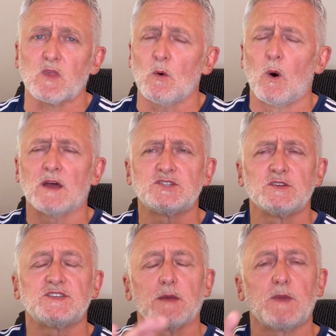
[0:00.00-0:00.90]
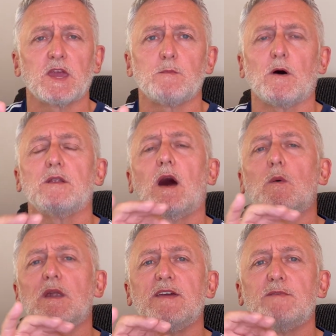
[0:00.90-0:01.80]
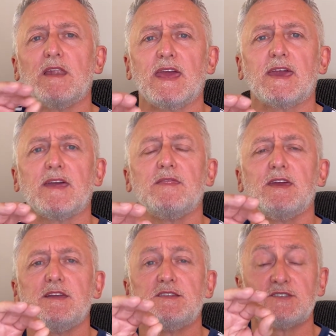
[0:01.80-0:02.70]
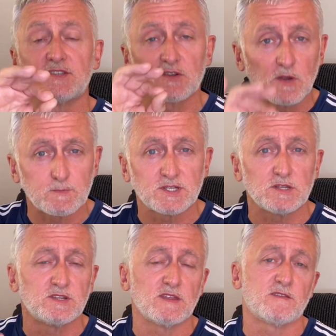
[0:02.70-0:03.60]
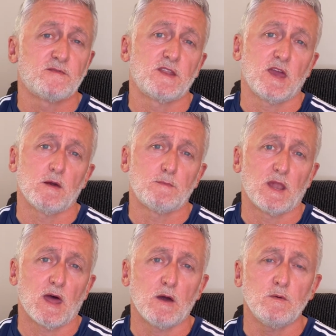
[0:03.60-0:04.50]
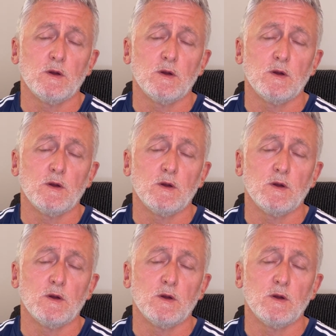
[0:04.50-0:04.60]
or I should say, beg your pardon, I will leave a link in the description to this video below.